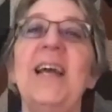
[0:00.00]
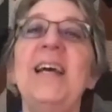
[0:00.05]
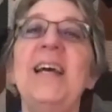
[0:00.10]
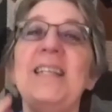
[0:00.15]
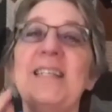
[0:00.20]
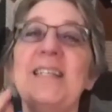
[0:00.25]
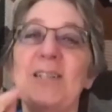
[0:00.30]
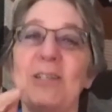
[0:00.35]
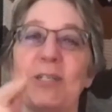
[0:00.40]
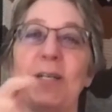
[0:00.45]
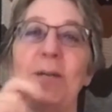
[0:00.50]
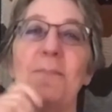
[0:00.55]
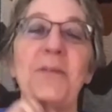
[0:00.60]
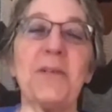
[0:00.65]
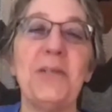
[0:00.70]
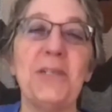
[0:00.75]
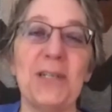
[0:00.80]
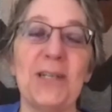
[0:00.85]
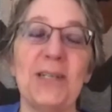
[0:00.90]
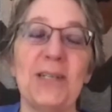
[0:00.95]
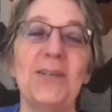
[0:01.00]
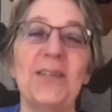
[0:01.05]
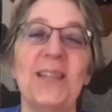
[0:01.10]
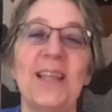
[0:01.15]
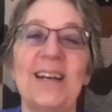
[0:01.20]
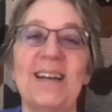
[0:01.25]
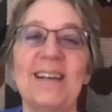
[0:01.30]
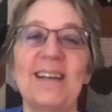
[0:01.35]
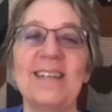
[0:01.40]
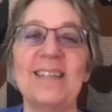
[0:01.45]
to ship it to you than
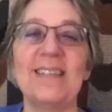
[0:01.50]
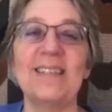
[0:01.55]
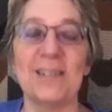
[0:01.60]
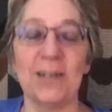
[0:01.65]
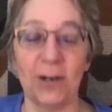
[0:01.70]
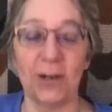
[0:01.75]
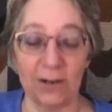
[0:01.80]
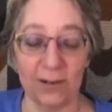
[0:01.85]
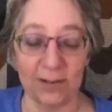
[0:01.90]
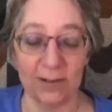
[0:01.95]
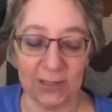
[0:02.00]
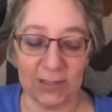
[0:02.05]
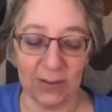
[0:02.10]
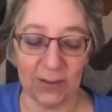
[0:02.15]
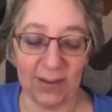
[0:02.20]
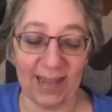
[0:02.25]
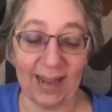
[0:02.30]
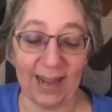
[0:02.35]
it is to her. So yeah,